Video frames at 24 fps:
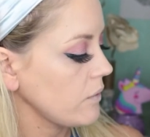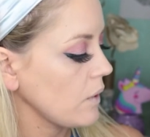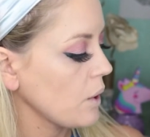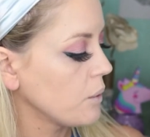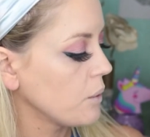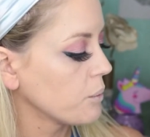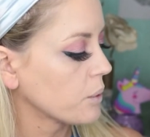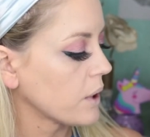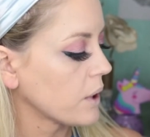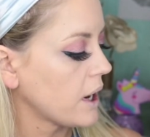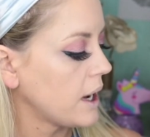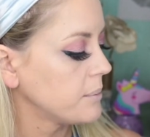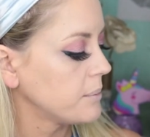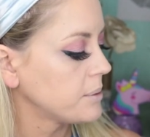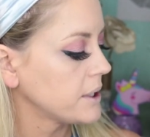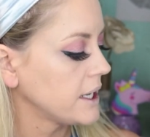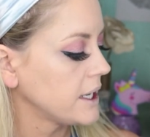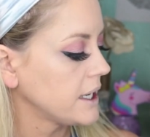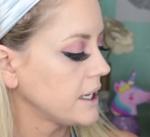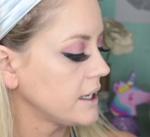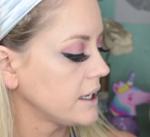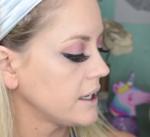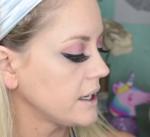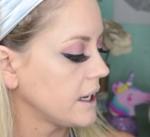rubbing
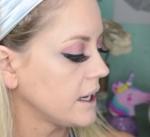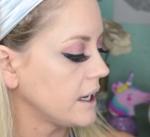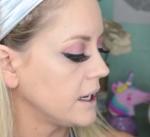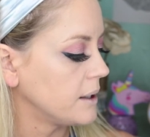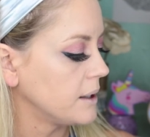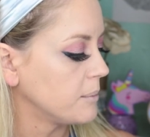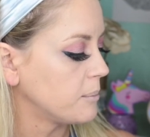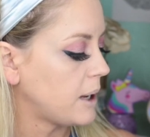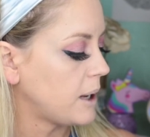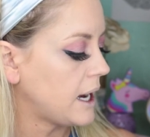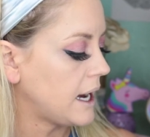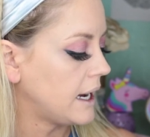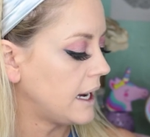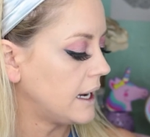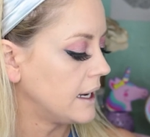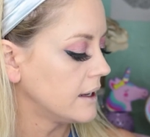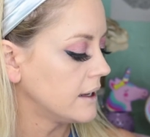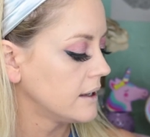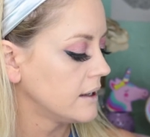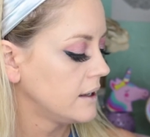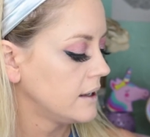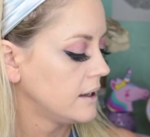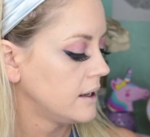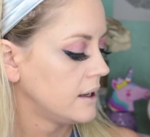it in my
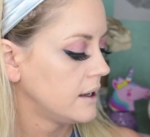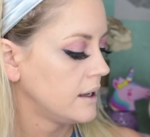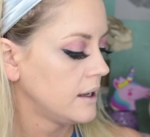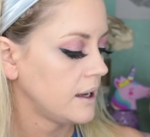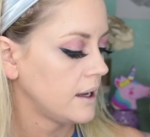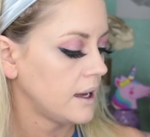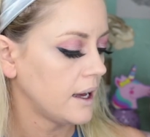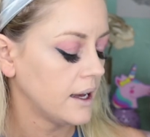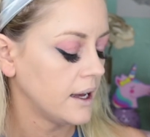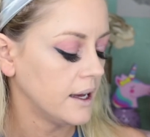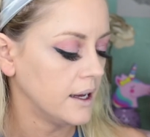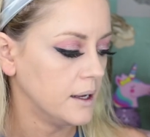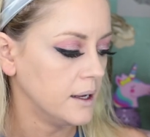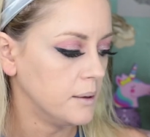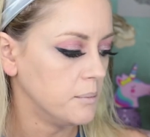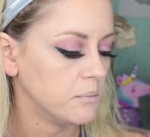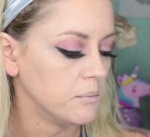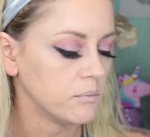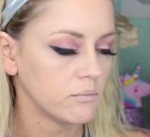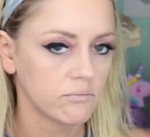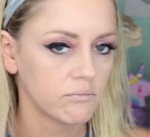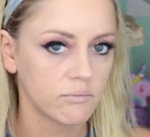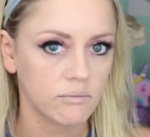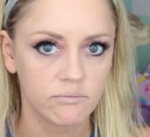
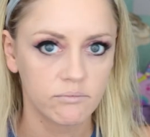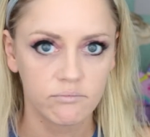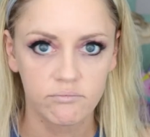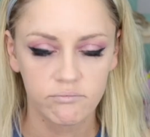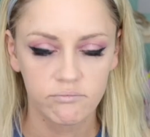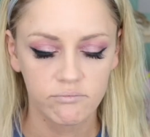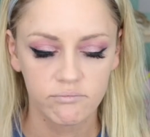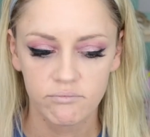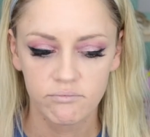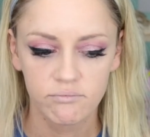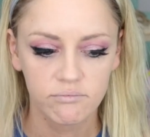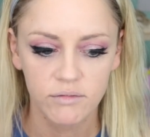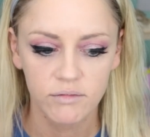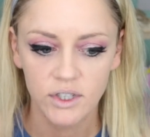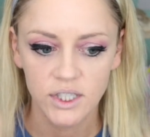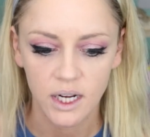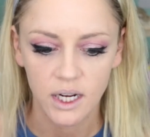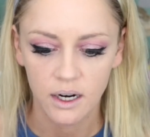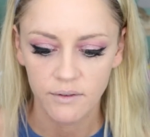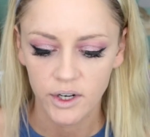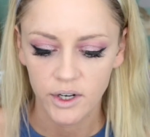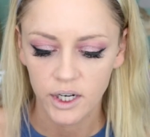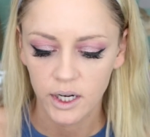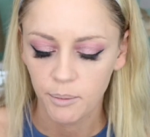um,
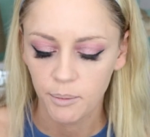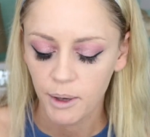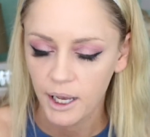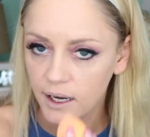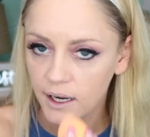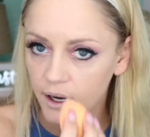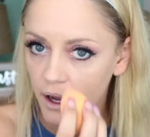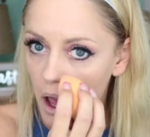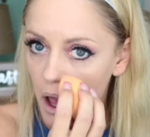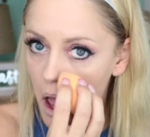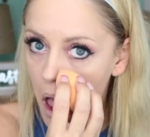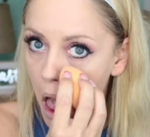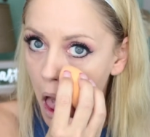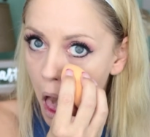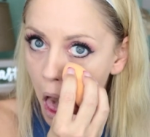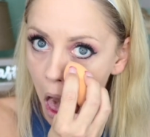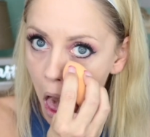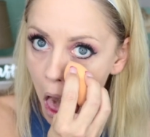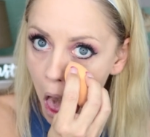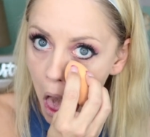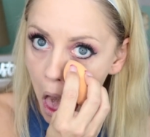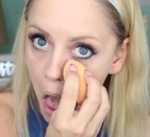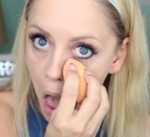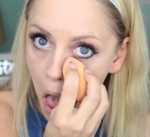Reserve Your Cabana,
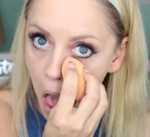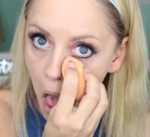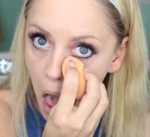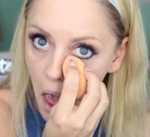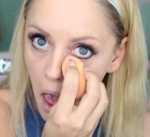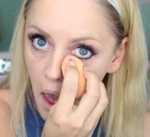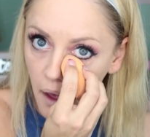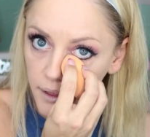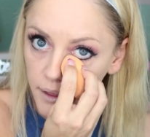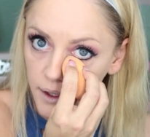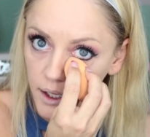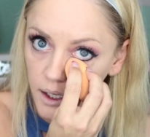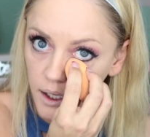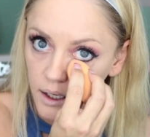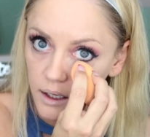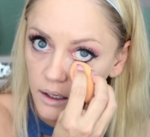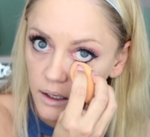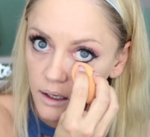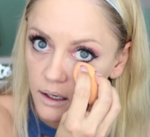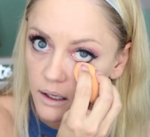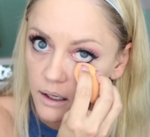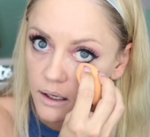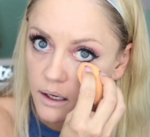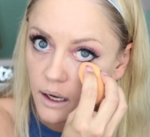and
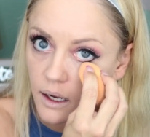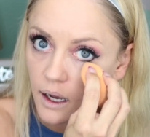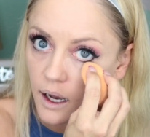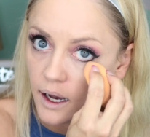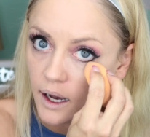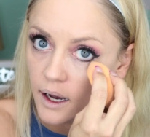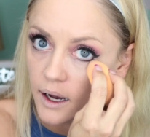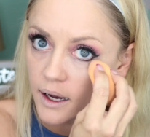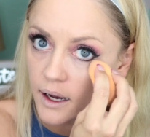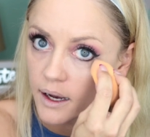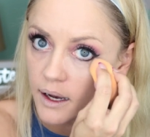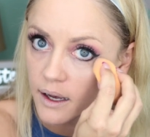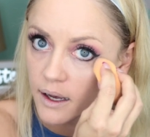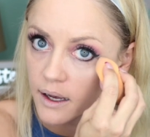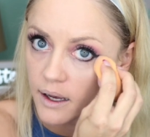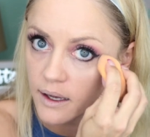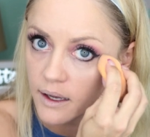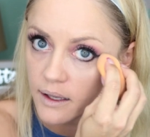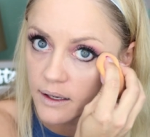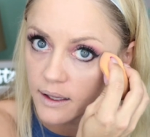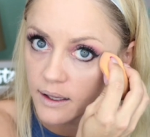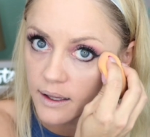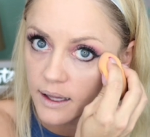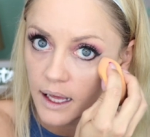then
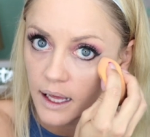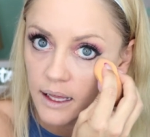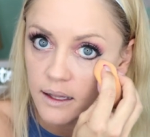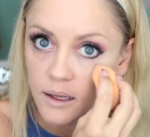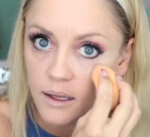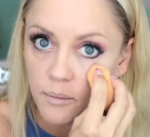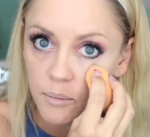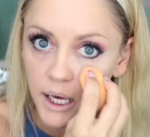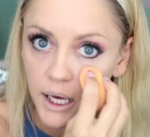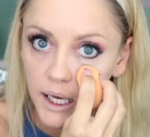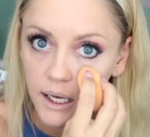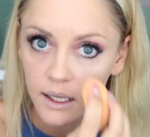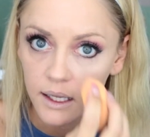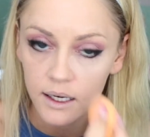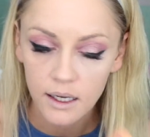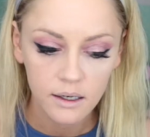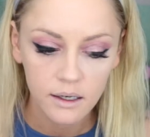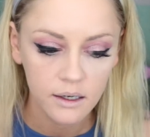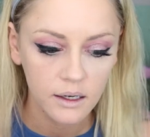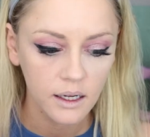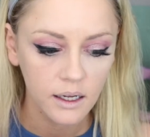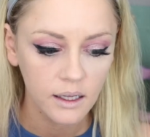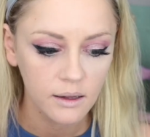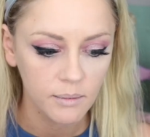kind of lightly baking
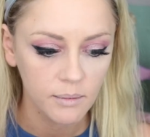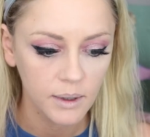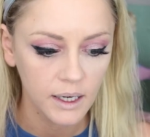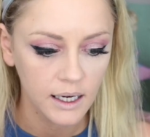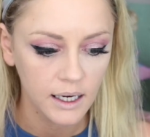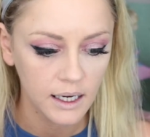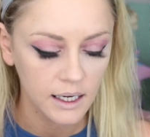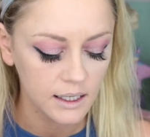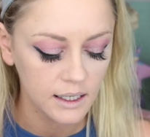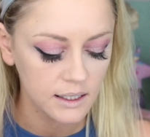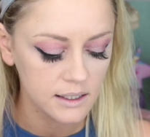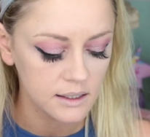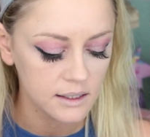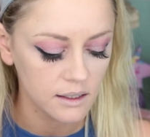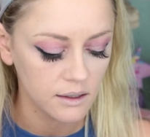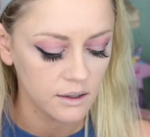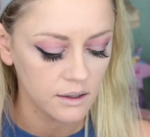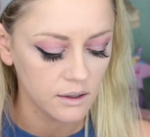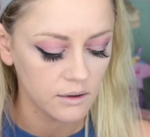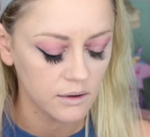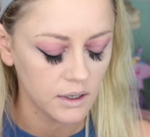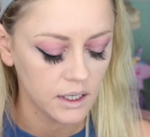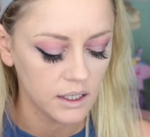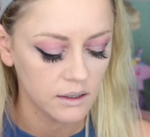underneath my eyes,
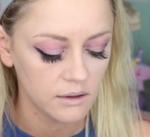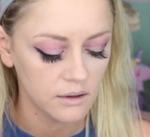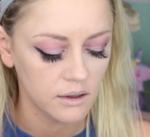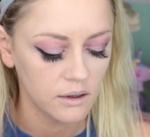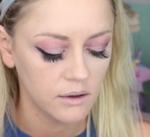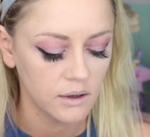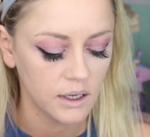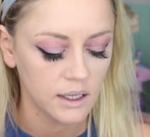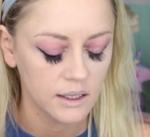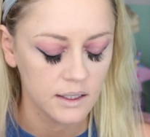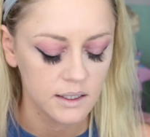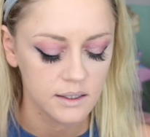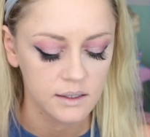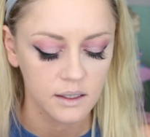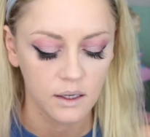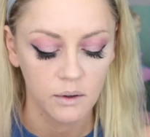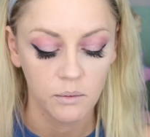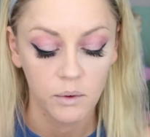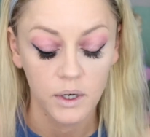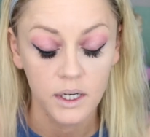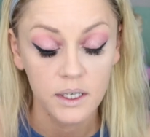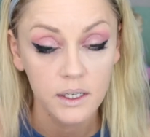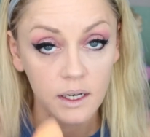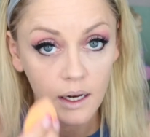although I don't know how this is gonna
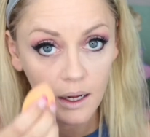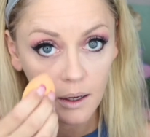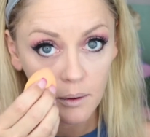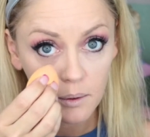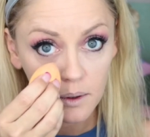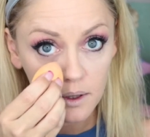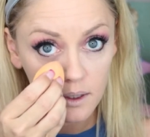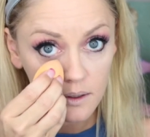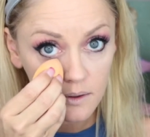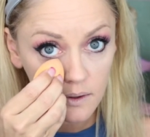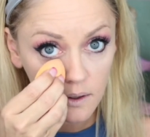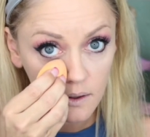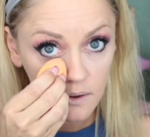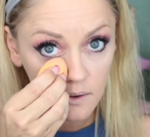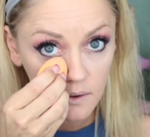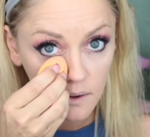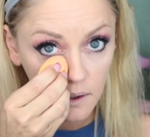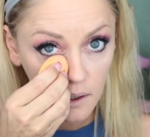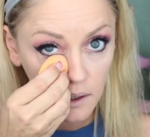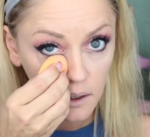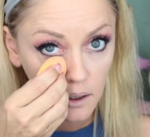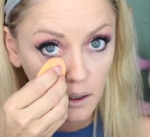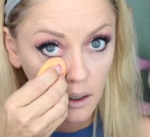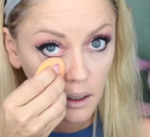work today with this
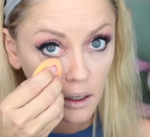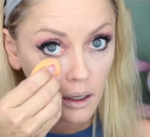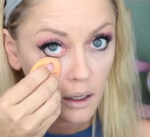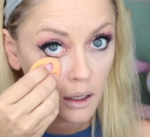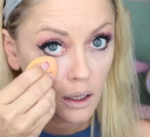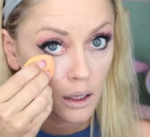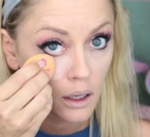concealer.